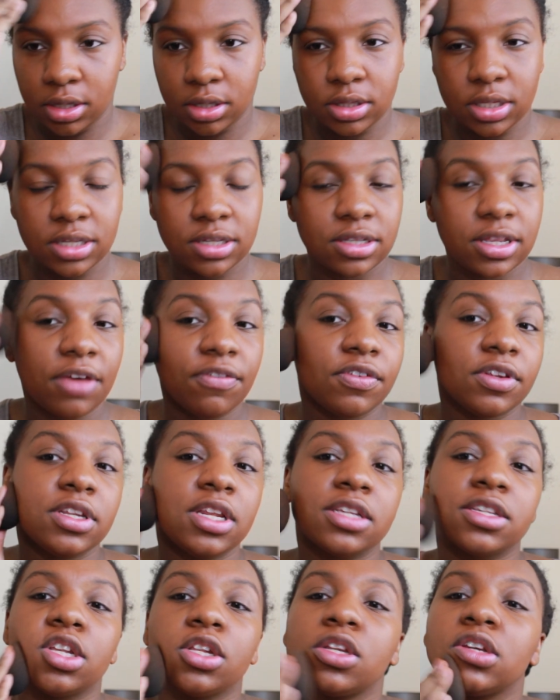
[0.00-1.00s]
This definitely
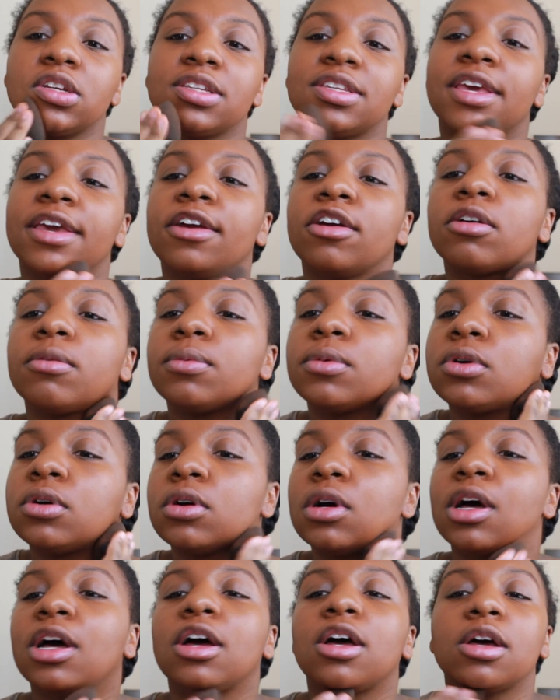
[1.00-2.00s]
doesn't look terrible.
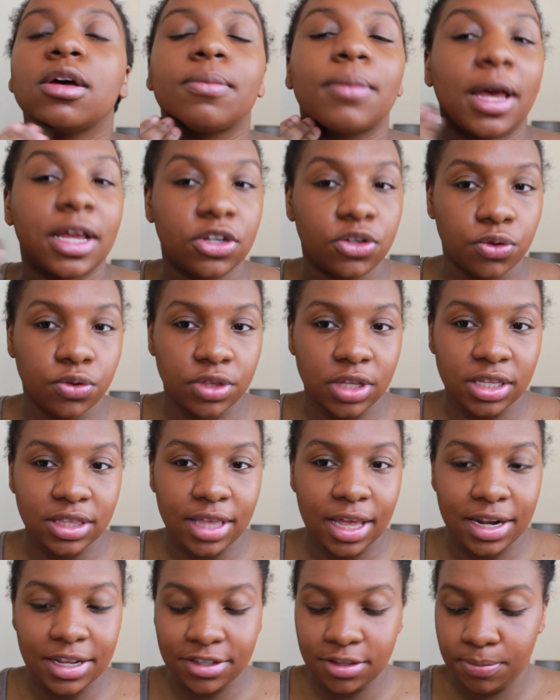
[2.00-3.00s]
I do think
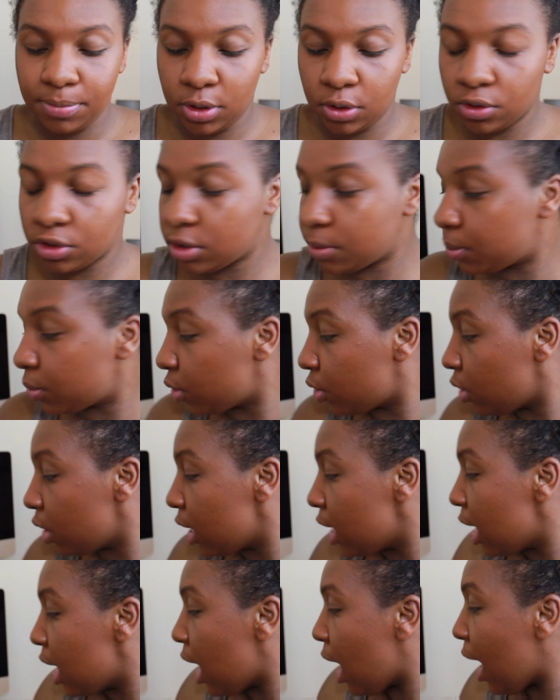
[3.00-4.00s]
that it's buildable.
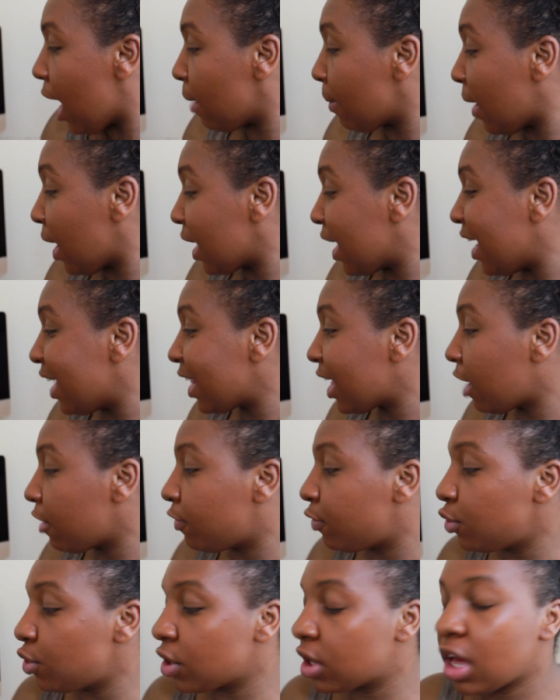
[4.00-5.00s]
Am I getting a
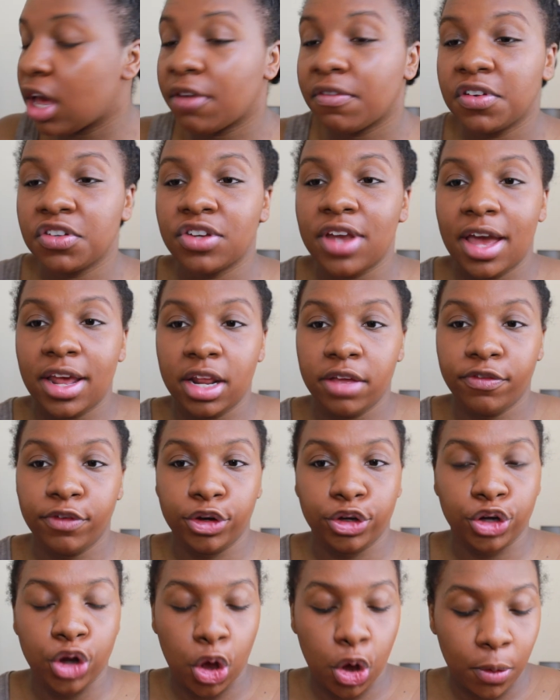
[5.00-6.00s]
full coverage out of
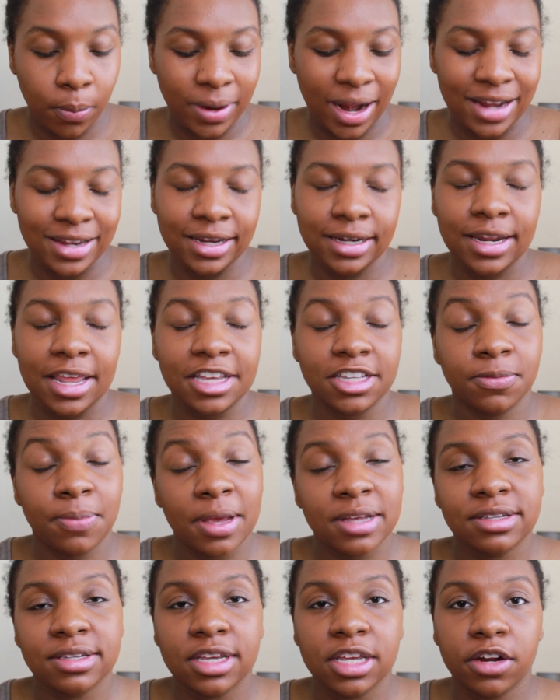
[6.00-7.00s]
it? No, but I didn't
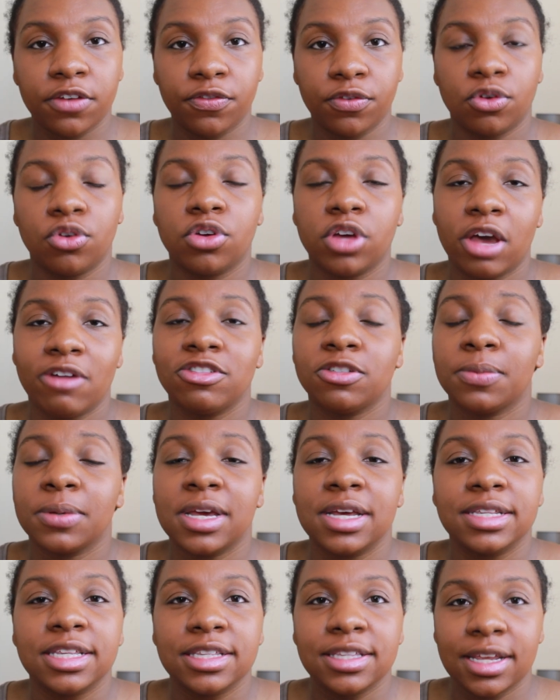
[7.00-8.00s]
expect to get a full coverage
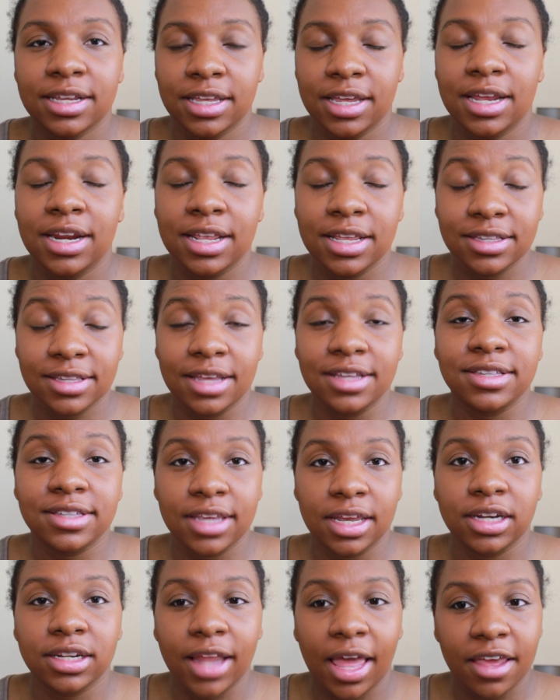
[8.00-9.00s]
because it is a
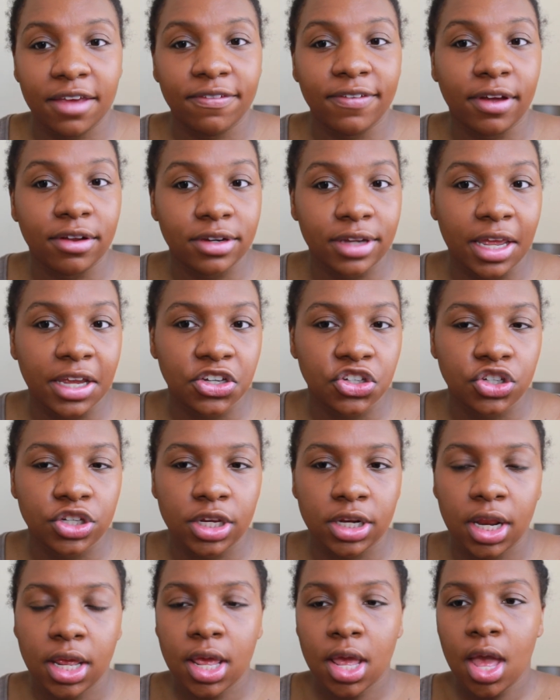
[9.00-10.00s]
skin light
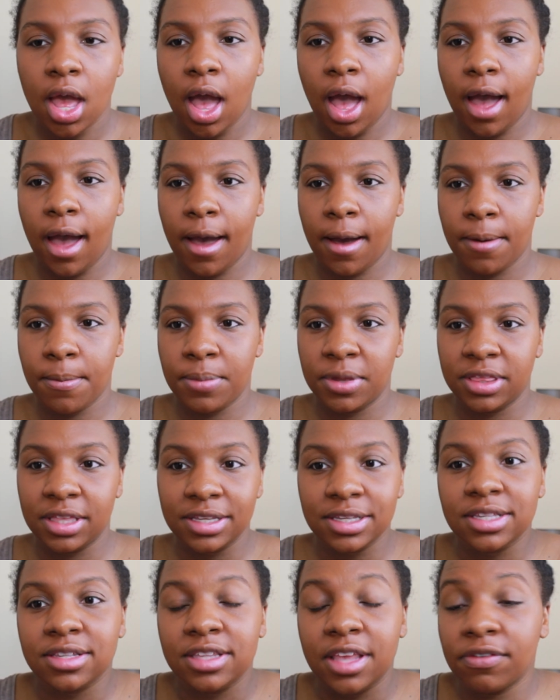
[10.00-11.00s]
foundation. But
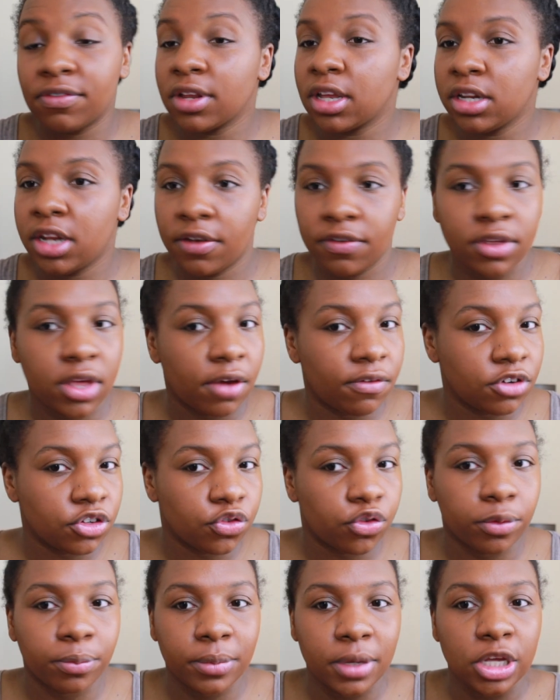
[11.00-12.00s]
this is definitely enough coverage
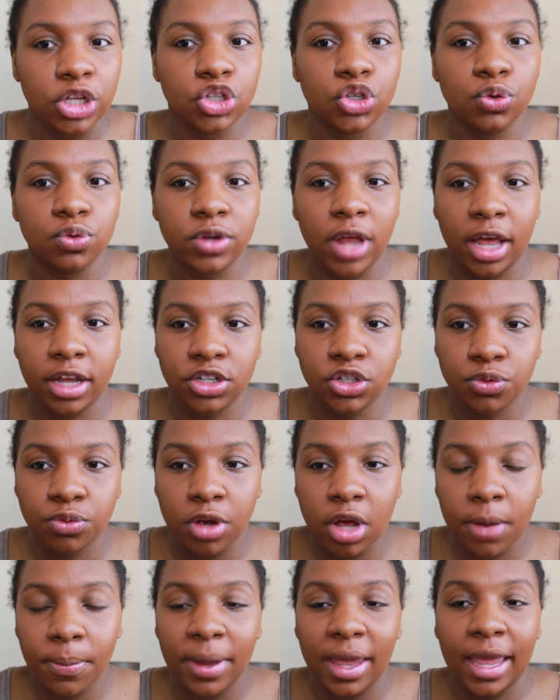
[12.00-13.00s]
for me to doctor
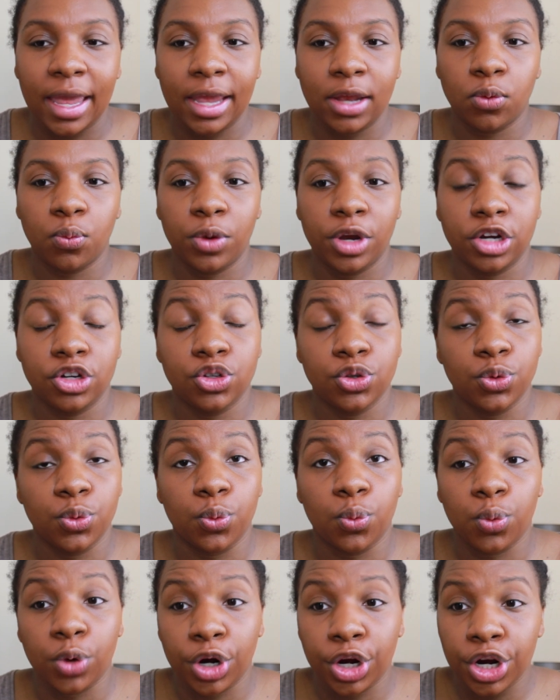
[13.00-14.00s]
up and wear
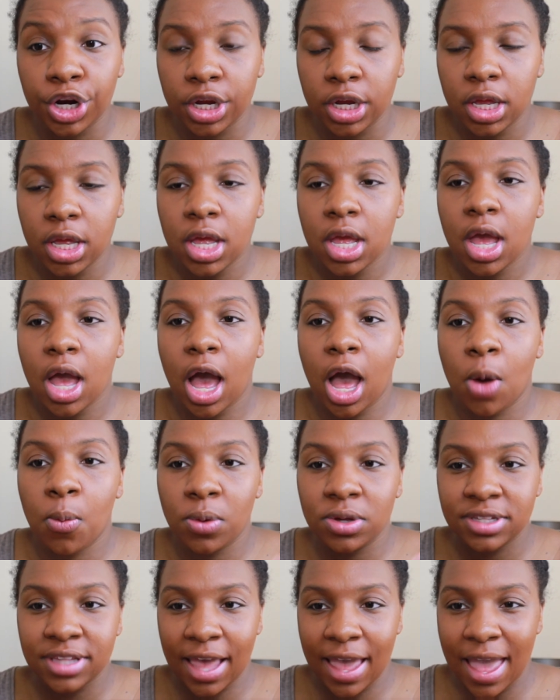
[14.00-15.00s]
to work
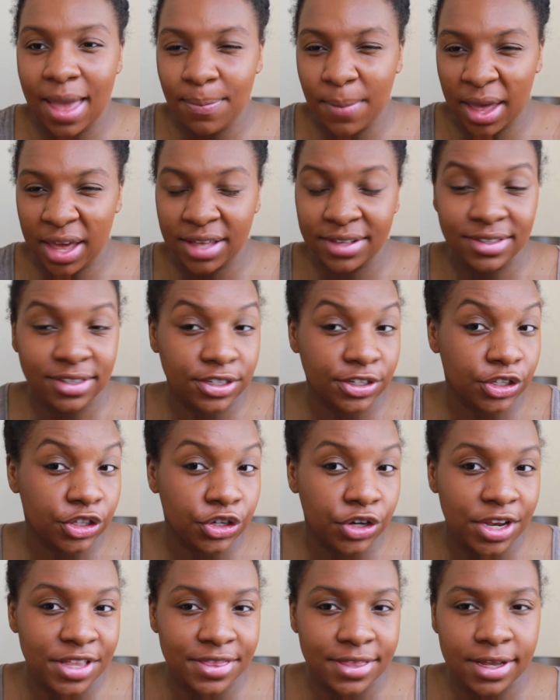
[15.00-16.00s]
once I add my
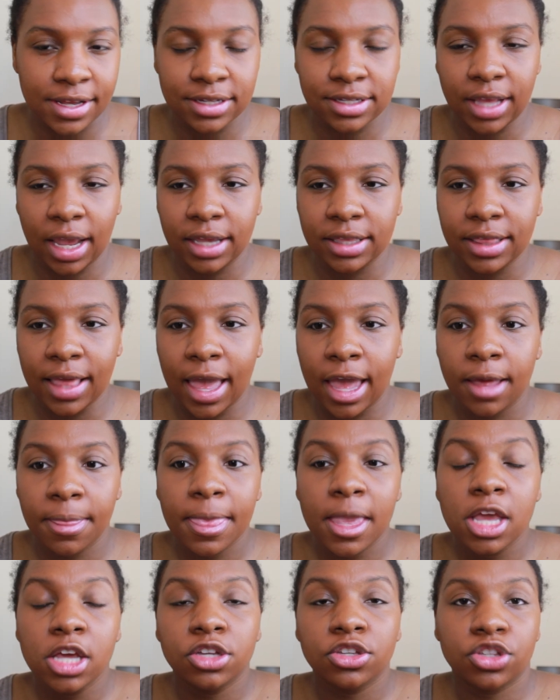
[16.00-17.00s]
concealer and things like that.
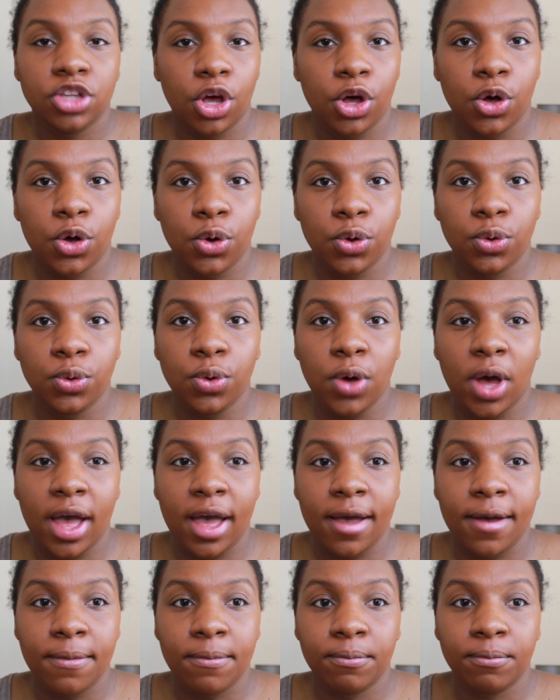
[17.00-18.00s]
So
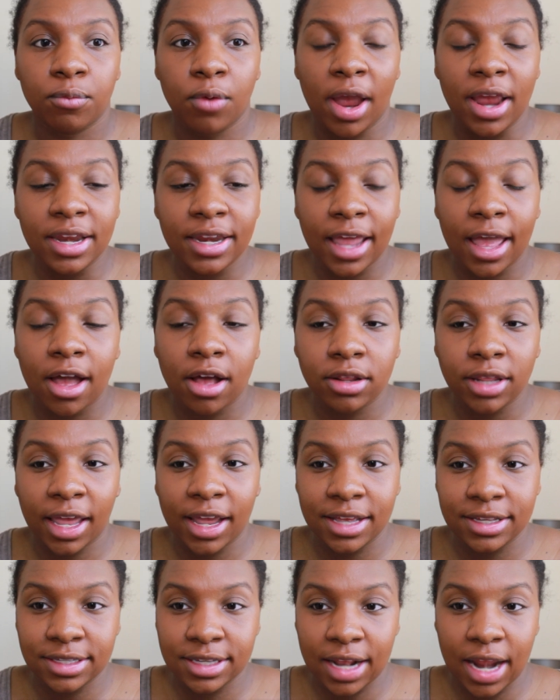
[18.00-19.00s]
right now, like
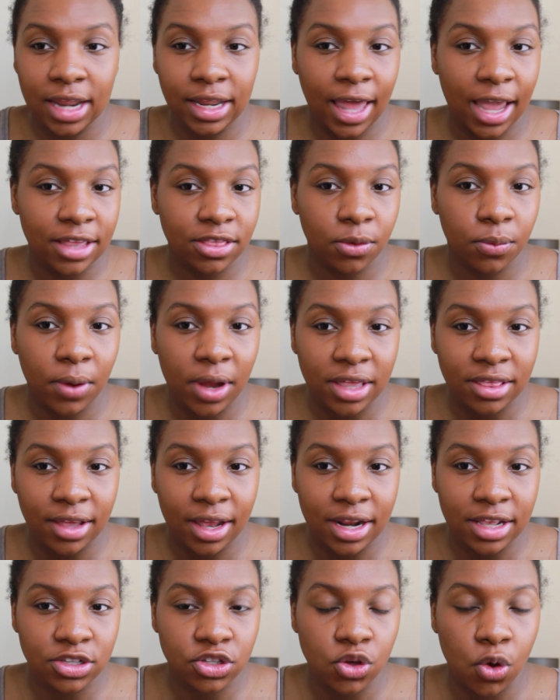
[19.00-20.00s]
I said, I like the way
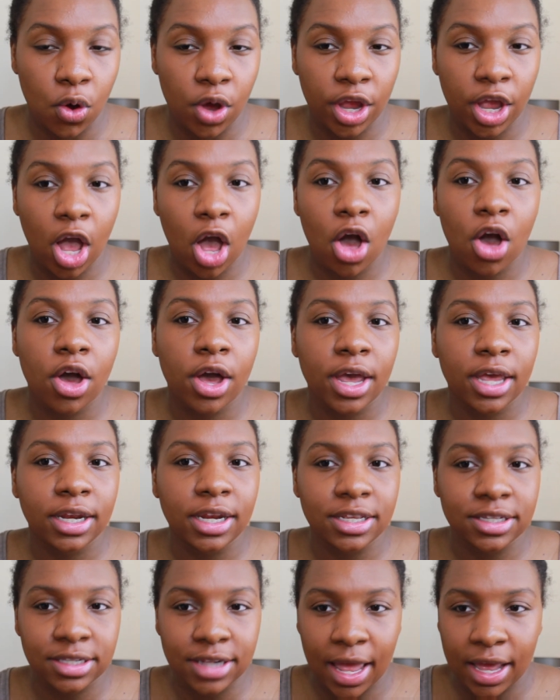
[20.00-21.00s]
that it's going on.
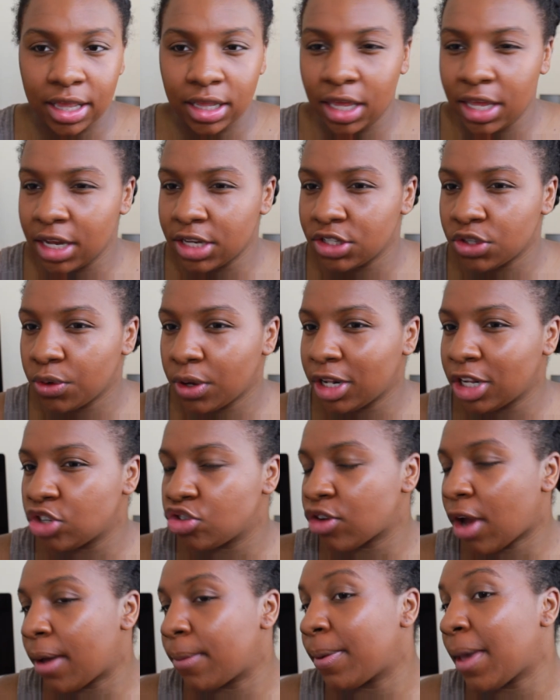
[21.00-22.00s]
It's not clinging to any
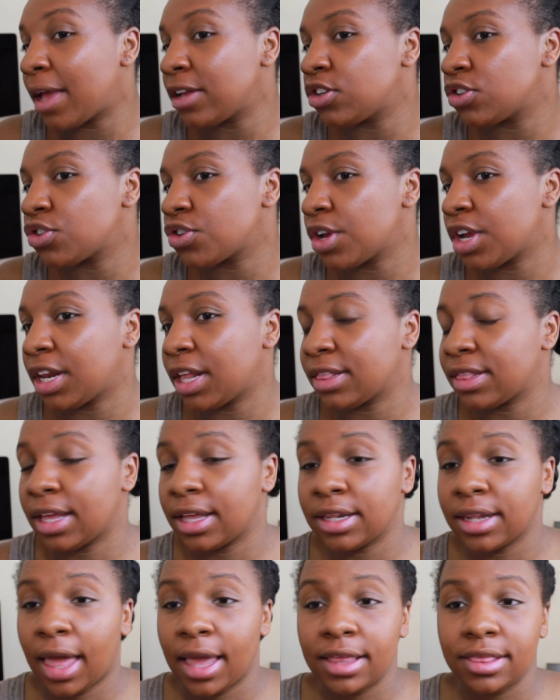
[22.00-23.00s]
dry patches or
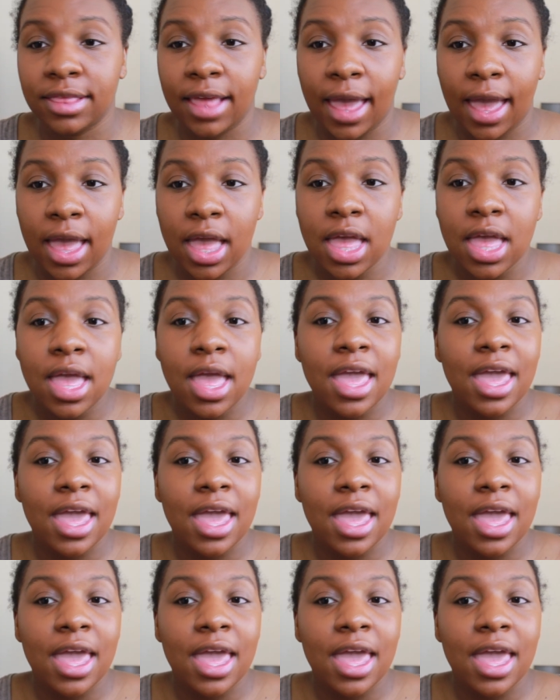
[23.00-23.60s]
anything like that.